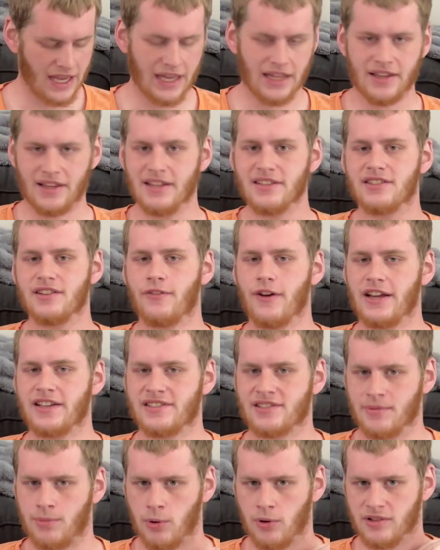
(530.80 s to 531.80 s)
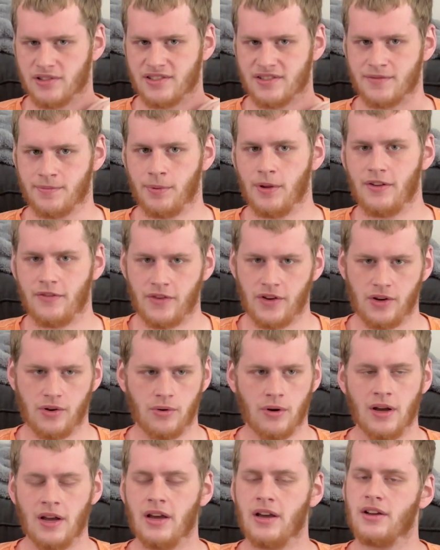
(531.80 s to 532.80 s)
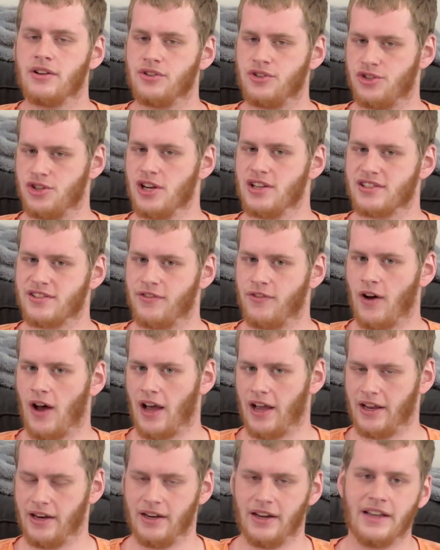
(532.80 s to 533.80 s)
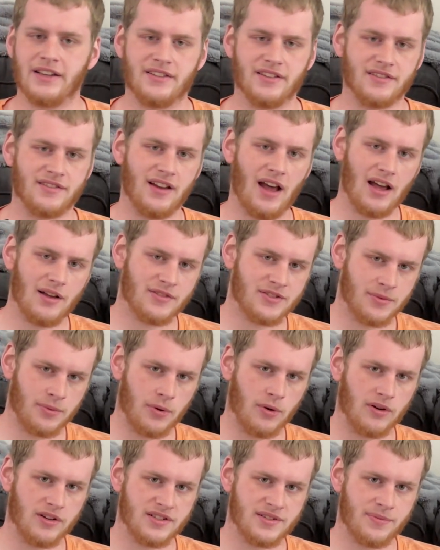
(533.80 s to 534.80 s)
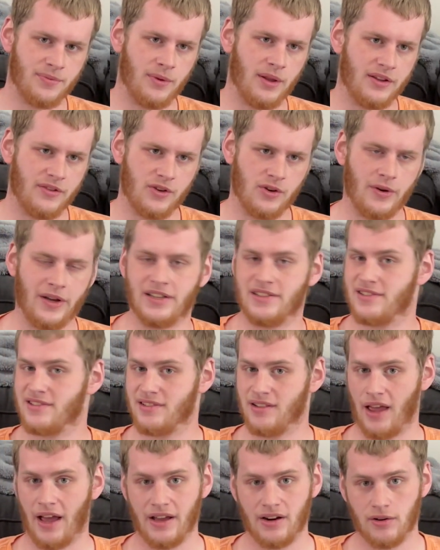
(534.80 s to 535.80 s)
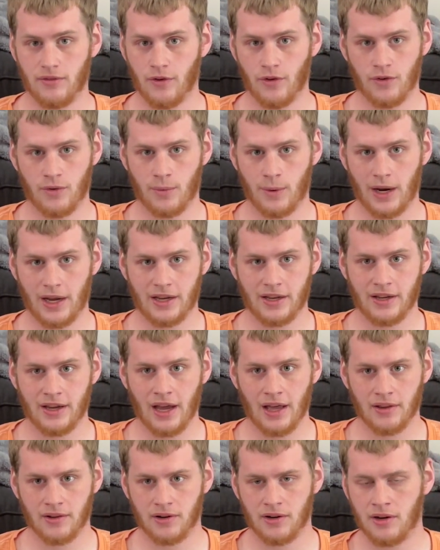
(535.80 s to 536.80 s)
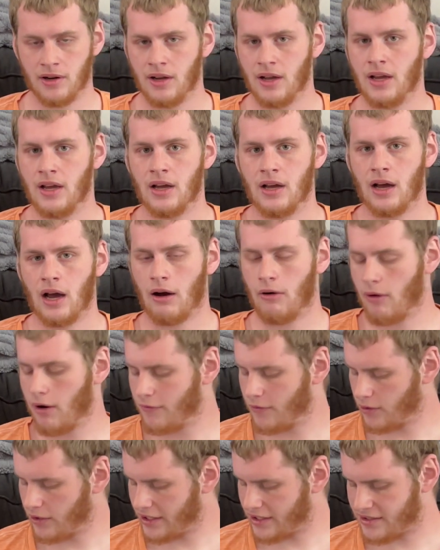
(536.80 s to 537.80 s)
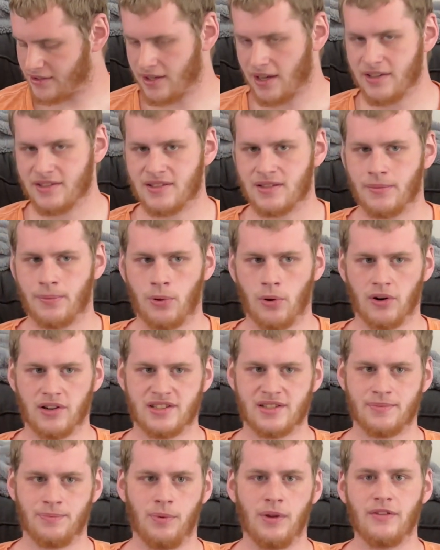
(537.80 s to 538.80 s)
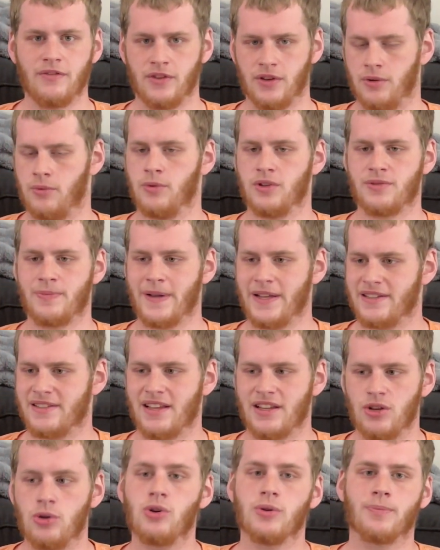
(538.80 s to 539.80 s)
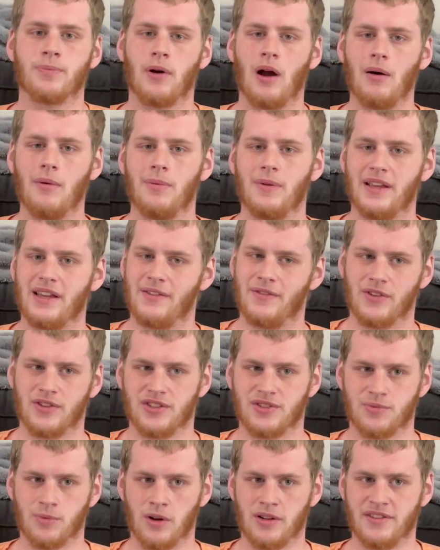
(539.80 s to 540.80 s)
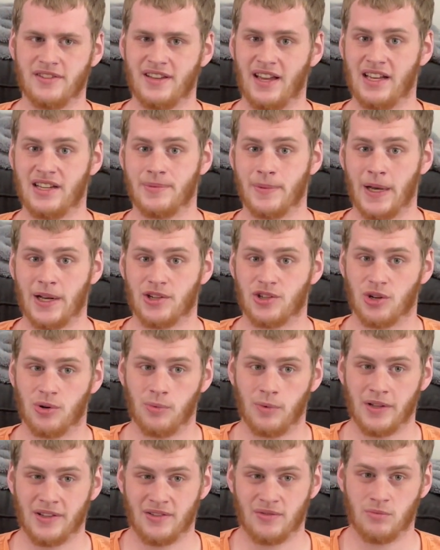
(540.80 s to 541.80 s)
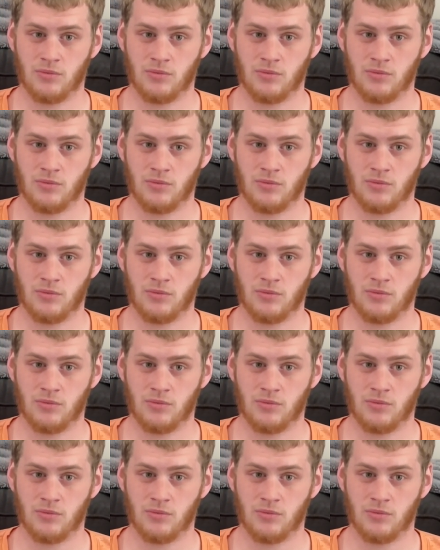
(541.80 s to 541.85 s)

This device supports split view just fine. It does not support split view and slide over from what I can gather. However, it does support split view, which means that you could probably even just run Stage Manager with